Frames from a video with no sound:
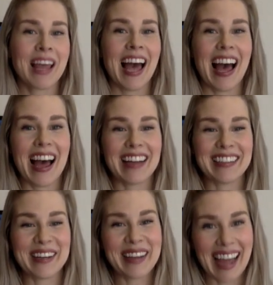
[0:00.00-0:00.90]
and
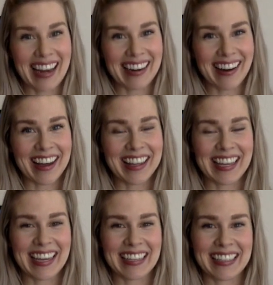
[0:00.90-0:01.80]
again, I
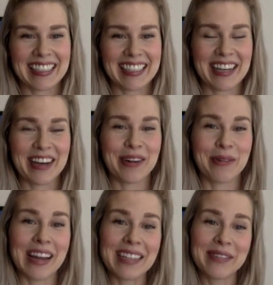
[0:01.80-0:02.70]
think this is a
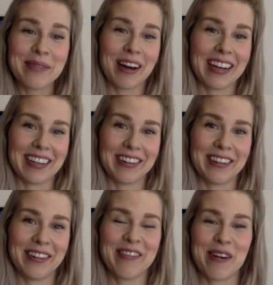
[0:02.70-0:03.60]
great
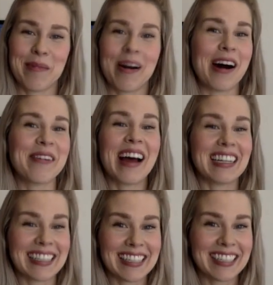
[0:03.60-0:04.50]
reminder from our
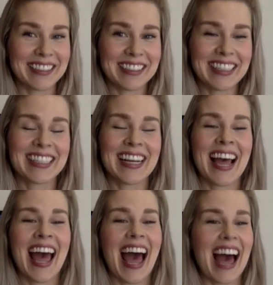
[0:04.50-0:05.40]
ancestors
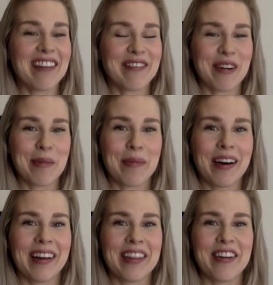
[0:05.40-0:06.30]
and from
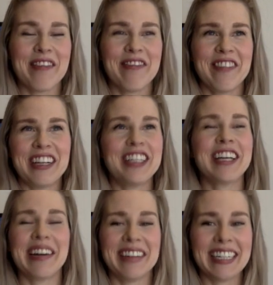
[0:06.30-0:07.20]
the Finnish
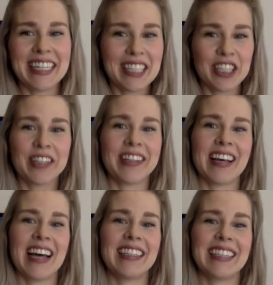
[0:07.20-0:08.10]
heritage
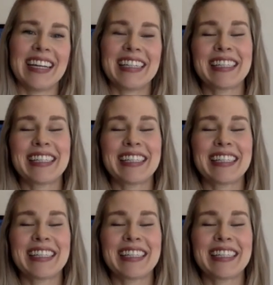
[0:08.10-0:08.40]
that it's